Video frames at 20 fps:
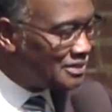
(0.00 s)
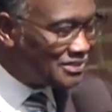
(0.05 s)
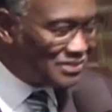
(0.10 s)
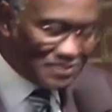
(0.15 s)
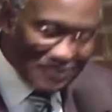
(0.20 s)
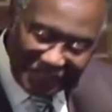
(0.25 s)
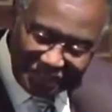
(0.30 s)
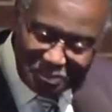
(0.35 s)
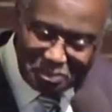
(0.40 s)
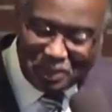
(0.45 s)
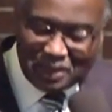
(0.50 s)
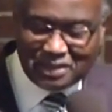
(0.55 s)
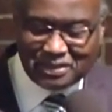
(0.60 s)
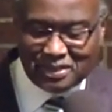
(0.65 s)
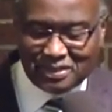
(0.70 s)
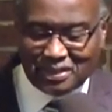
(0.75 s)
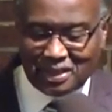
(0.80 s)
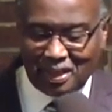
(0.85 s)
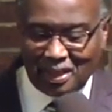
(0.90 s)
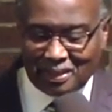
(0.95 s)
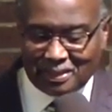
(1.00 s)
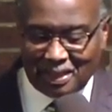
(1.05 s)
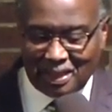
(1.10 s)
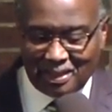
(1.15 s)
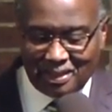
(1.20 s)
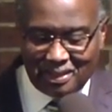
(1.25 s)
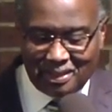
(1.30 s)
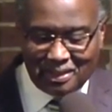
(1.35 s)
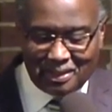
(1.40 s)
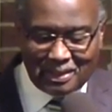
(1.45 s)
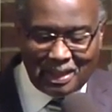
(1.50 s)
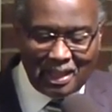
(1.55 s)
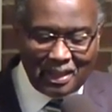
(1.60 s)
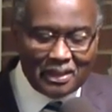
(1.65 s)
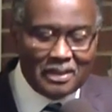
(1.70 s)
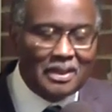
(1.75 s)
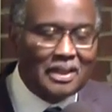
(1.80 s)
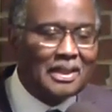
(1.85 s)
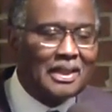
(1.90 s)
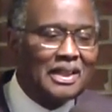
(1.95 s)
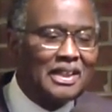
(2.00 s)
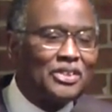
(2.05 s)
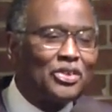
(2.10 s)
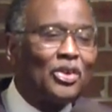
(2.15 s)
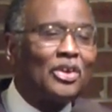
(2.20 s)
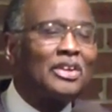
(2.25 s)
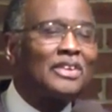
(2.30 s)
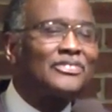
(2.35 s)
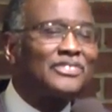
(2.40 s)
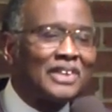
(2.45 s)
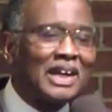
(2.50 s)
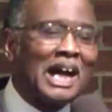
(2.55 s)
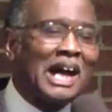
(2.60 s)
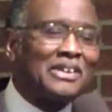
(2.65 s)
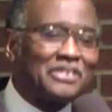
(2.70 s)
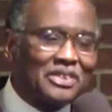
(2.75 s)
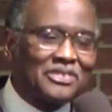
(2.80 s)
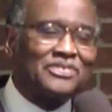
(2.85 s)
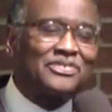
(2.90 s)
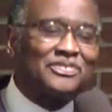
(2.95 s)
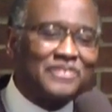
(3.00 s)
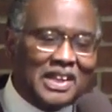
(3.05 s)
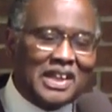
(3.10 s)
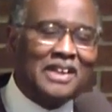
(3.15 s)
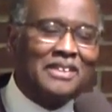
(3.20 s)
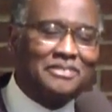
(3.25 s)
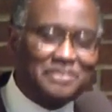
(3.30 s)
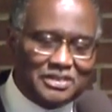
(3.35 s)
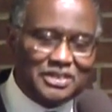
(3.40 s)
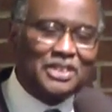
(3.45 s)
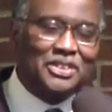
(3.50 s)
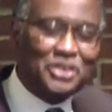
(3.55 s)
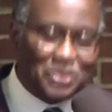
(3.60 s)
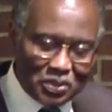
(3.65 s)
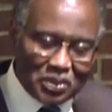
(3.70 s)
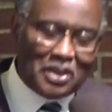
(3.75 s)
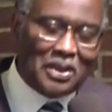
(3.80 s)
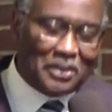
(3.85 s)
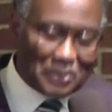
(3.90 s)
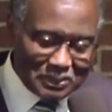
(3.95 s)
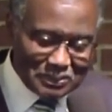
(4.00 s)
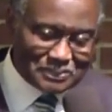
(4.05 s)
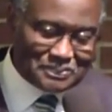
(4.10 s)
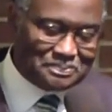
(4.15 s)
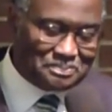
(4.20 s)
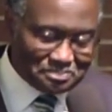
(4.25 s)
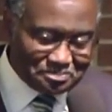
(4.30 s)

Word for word: Faith pleases God. Now, he, now, in order for our faith to grow,